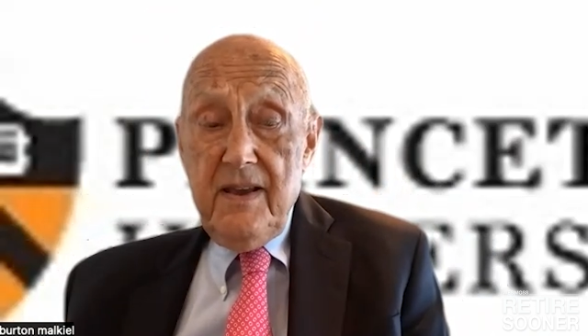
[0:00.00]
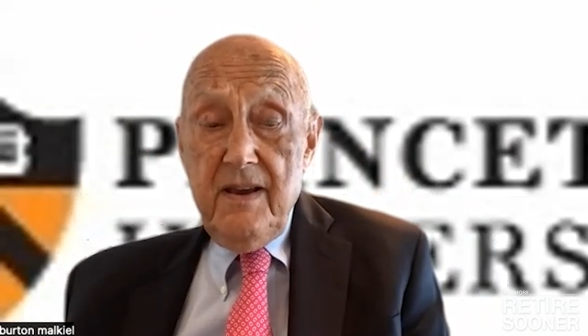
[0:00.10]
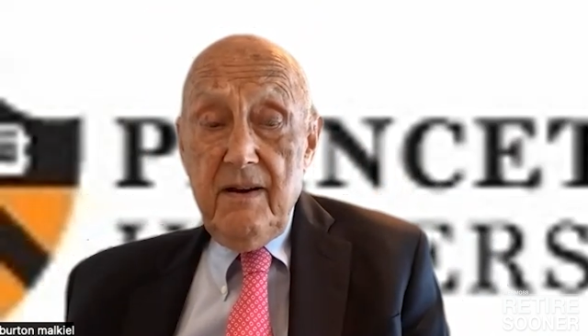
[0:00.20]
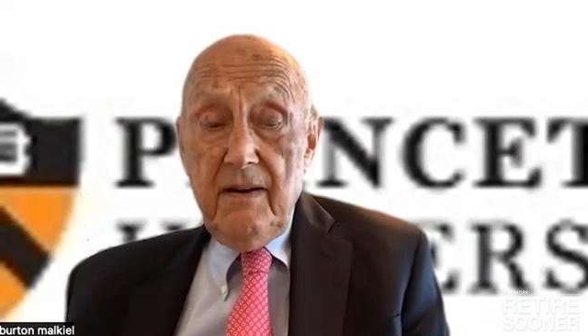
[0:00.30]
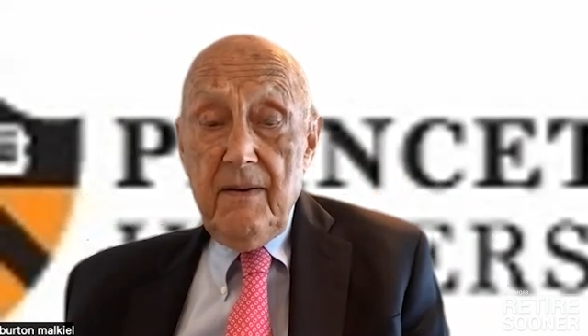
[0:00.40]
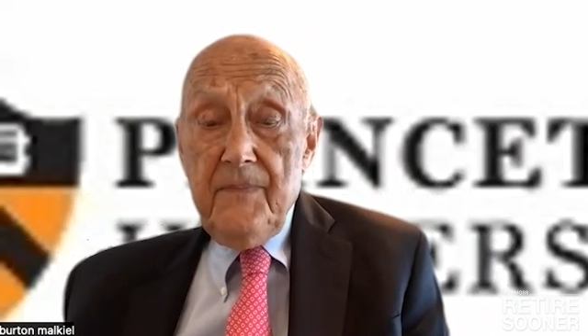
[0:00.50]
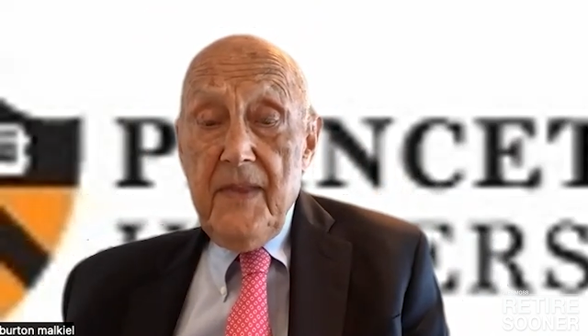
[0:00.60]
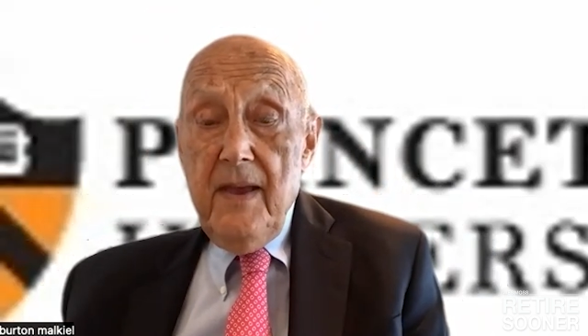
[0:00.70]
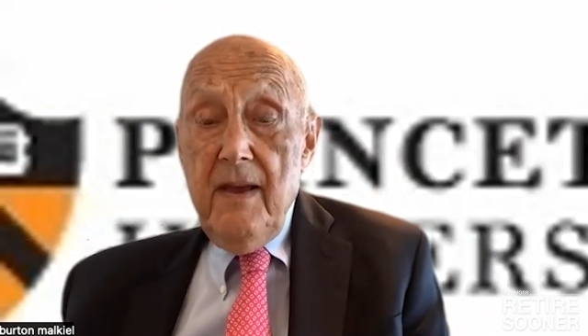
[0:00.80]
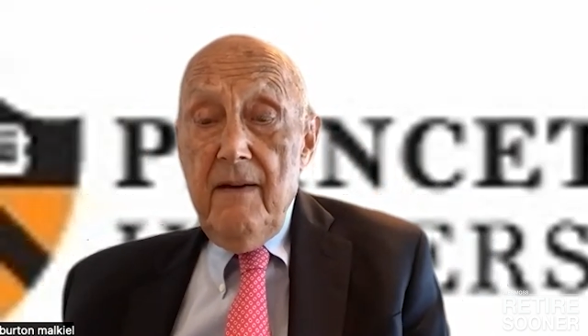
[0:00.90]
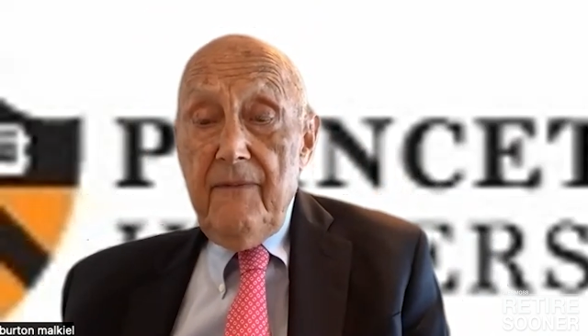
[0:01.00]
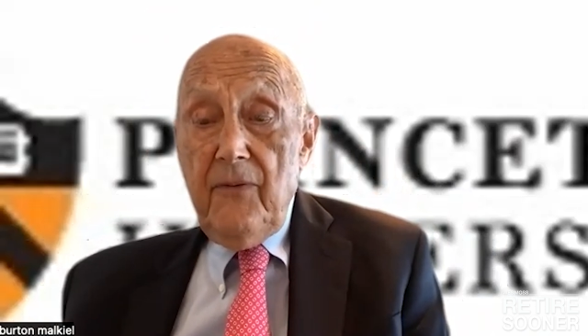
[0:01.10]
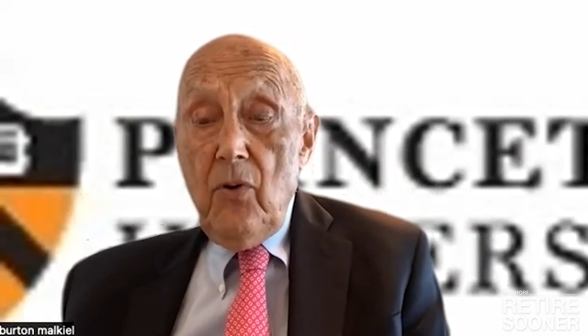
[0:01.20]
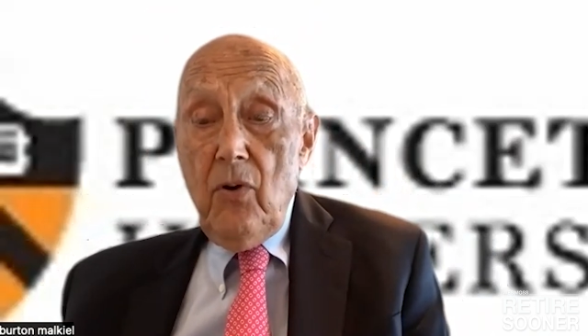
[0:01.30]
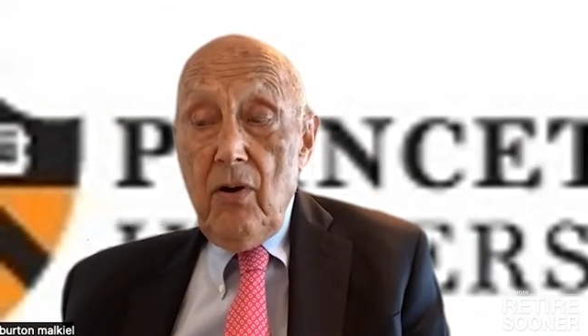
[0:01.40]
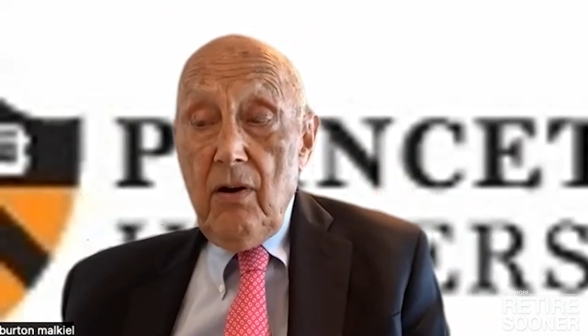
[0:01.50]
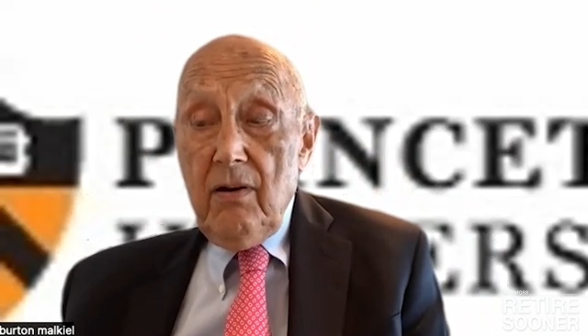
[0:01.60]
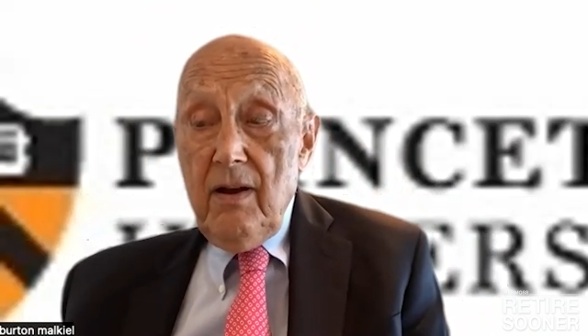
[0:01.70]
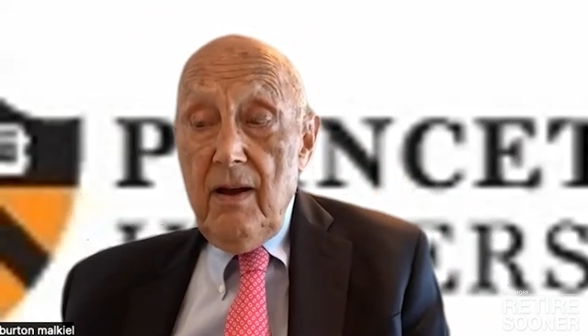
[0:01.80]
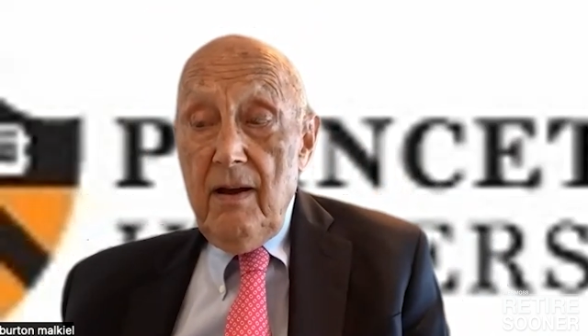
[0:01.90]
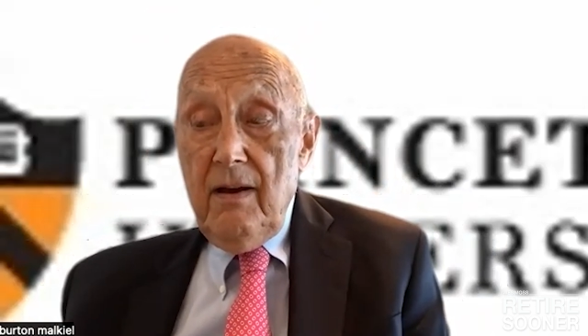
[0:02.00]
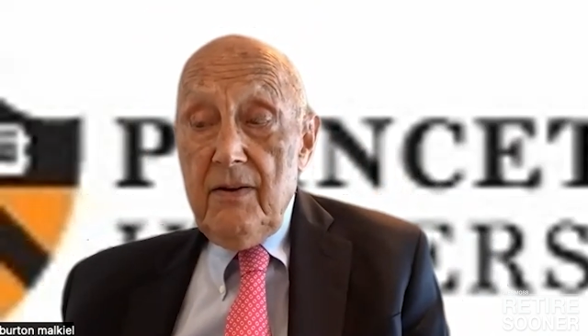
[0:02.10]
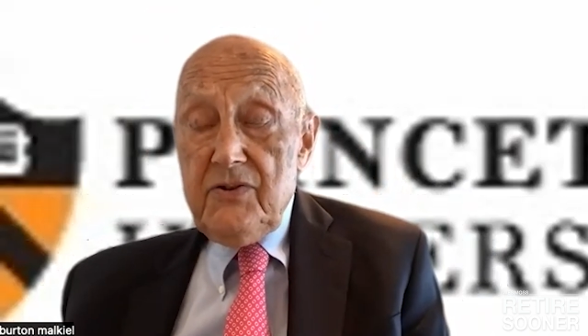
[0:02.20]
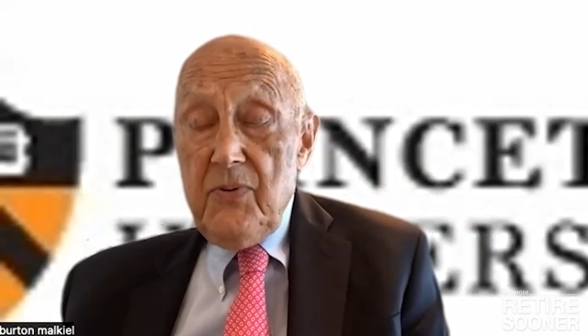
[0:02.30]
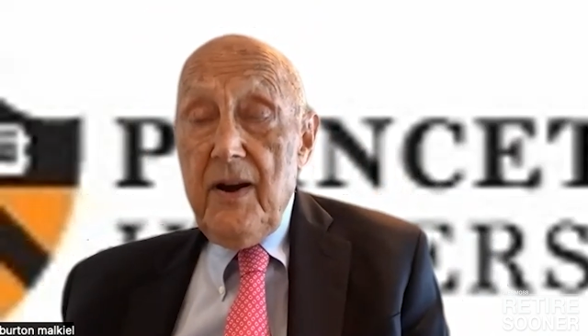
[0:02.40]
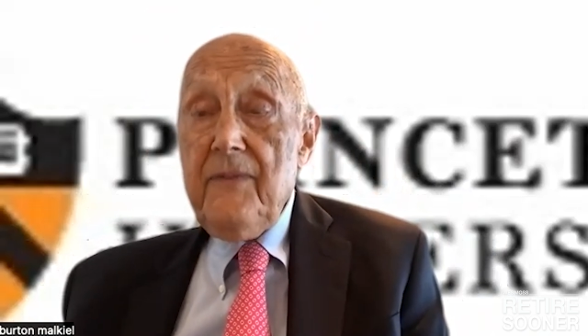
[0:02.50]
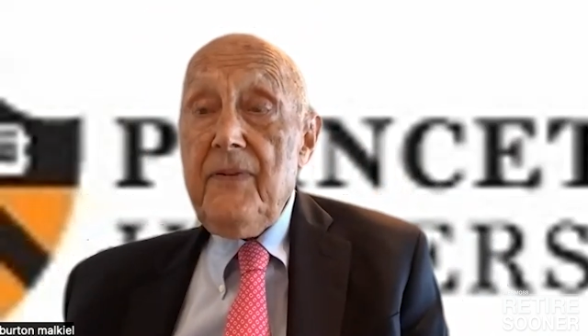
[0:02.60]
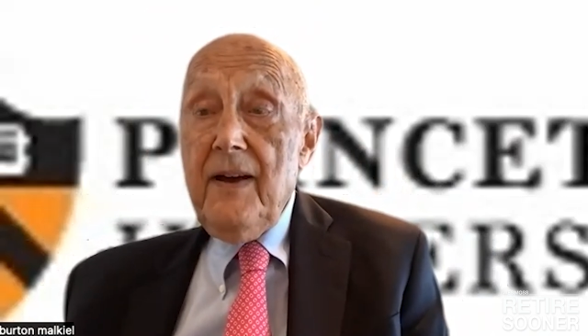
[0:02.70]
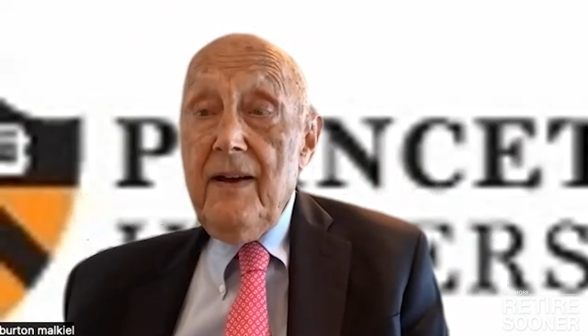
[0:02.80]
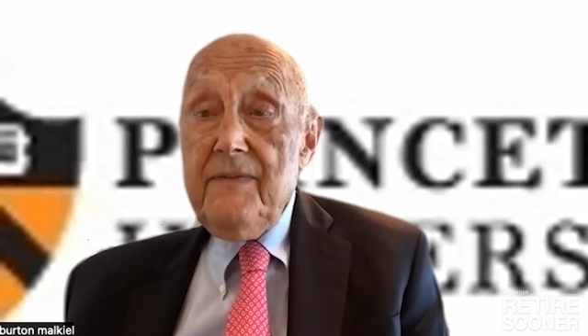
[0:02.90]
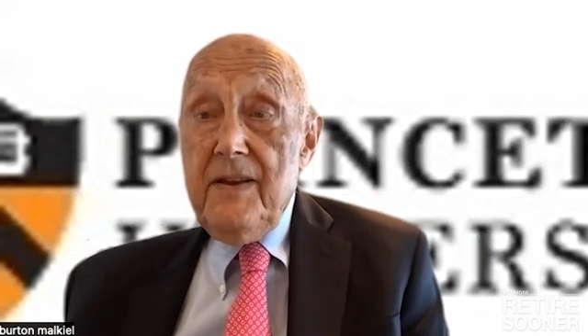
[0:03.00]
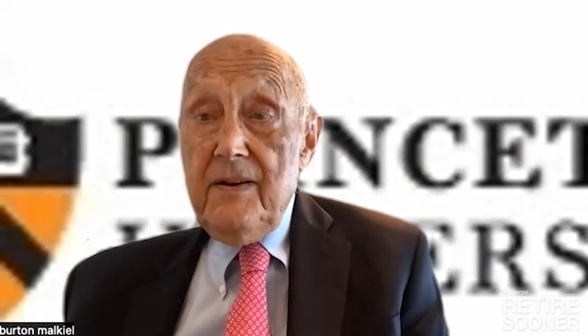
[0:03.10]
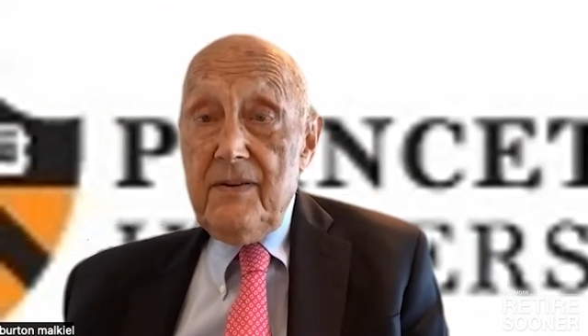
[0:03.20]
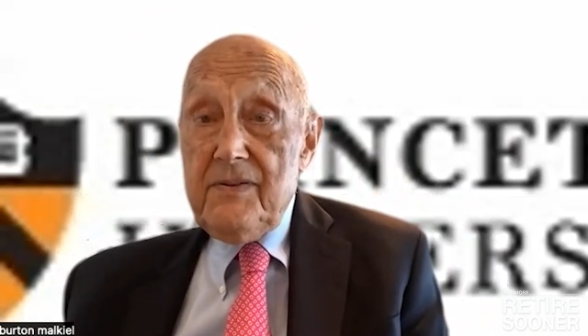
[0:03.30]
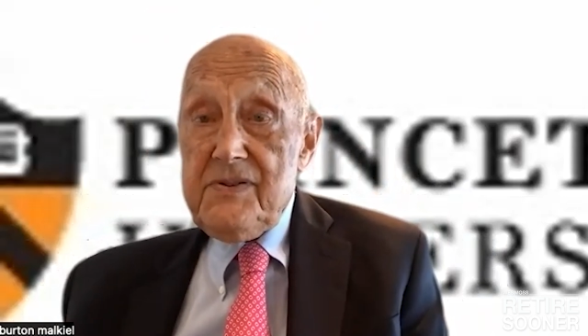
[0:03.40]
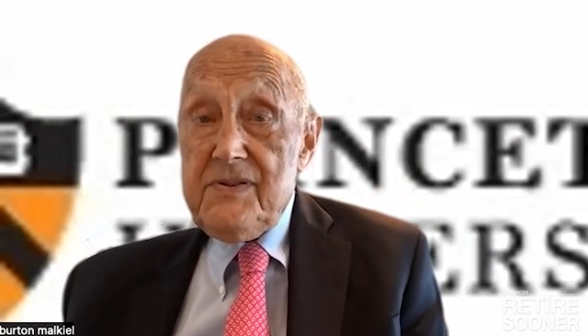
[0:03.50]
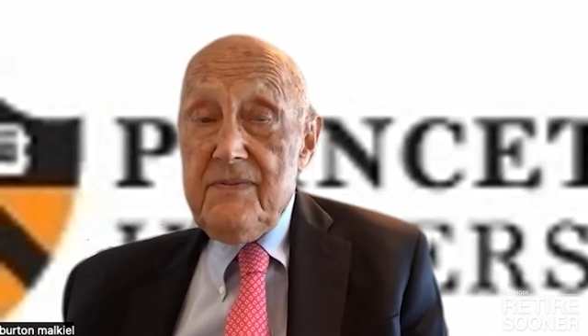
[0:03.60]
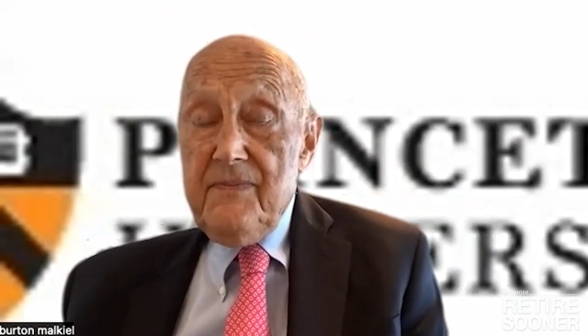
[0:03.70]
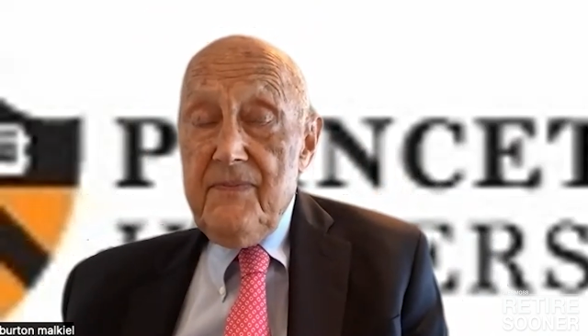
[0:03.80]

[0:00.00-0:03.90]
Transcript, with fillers: year, for uh, twenty-five years,